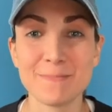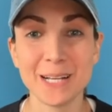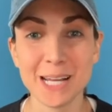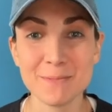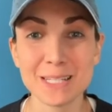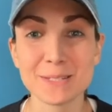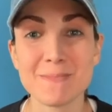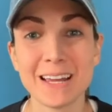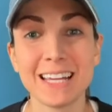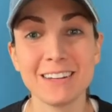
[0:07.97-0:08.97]
My name is
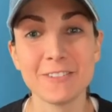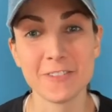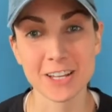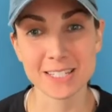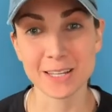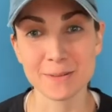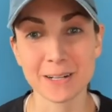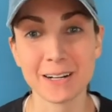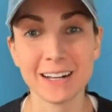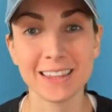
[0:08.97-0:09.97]
Megan Fessler
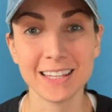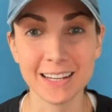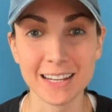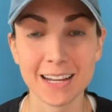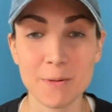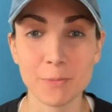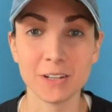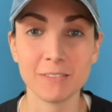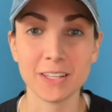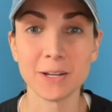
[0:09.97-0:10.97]
McCarthy. I am one
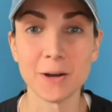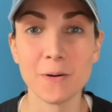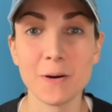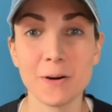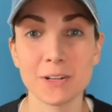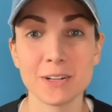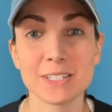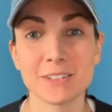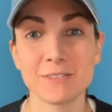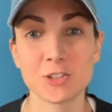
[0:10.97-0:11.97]
of the
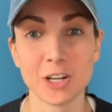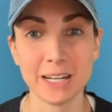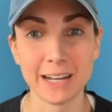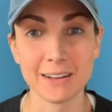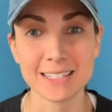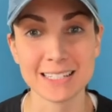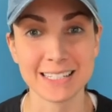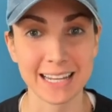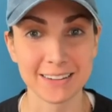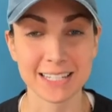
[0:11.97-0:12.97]
co-owners of Treadhouse in
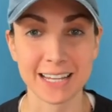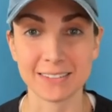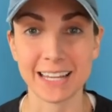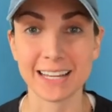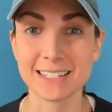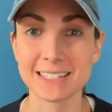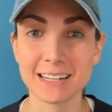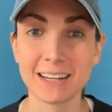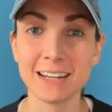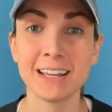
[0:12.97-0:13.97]
downtown Lancaster.